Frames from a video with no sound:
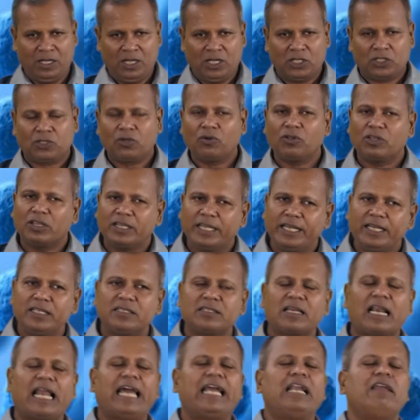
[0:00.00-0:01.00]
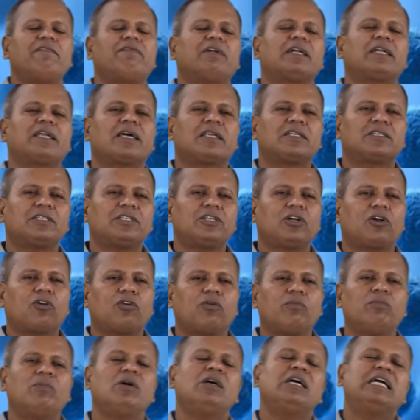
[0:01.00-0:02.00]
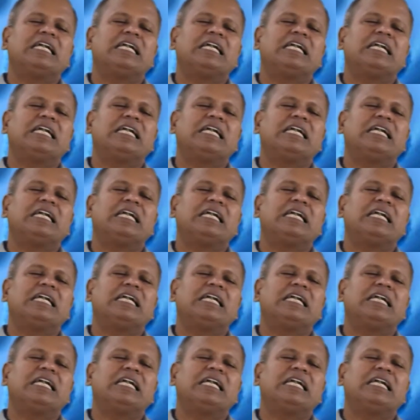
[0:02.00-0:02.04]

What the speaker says: So, this Klinefelter syndrome,